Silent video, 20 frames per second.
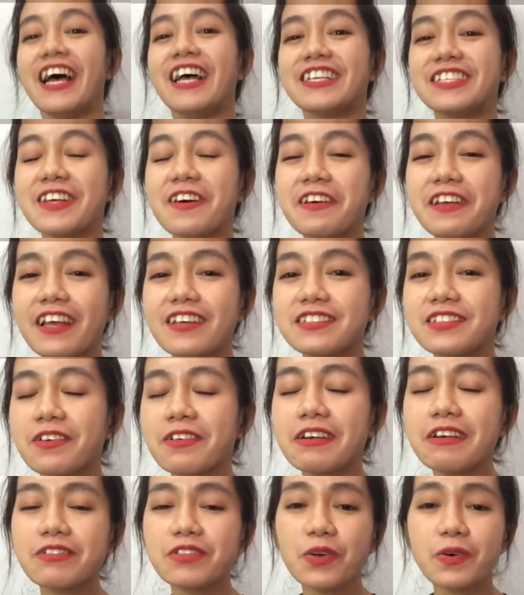So yes,
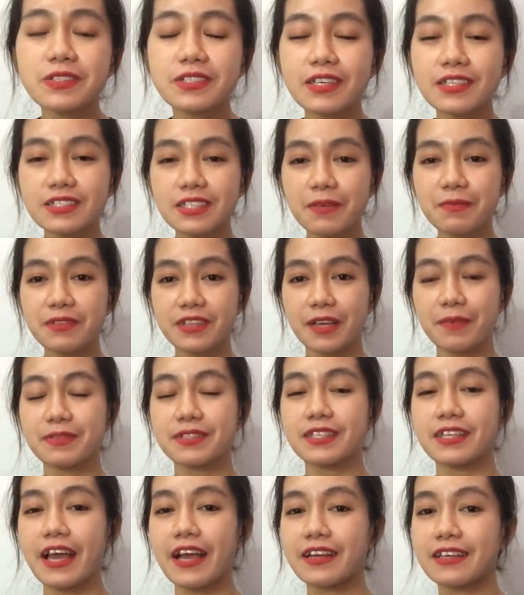those are some tips
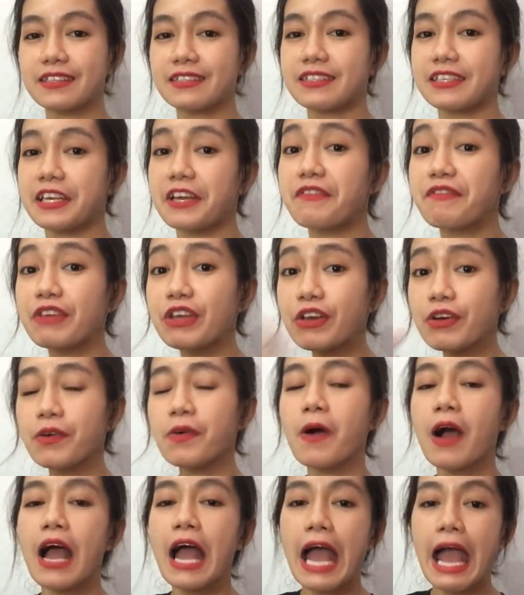that I could give
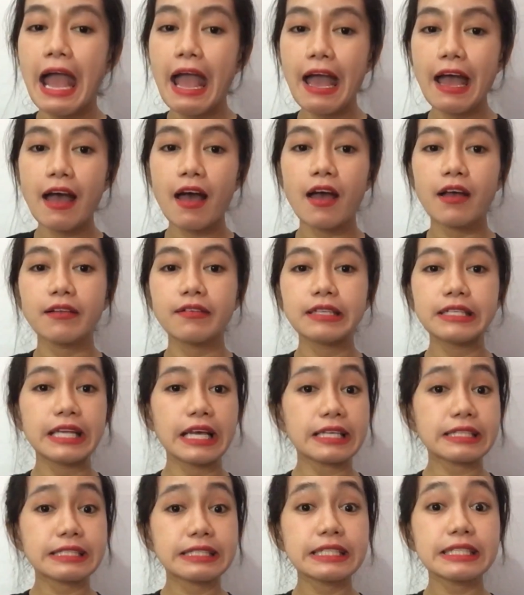you, and
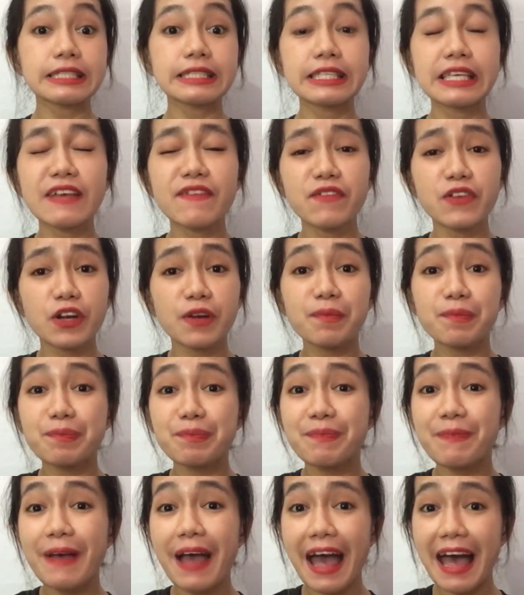yes, just give your
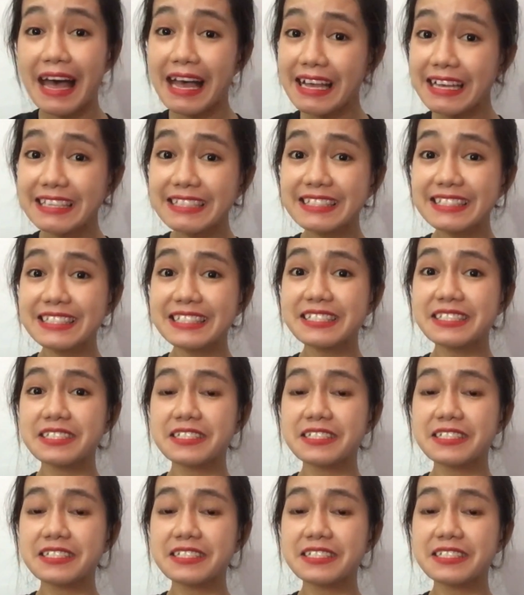best.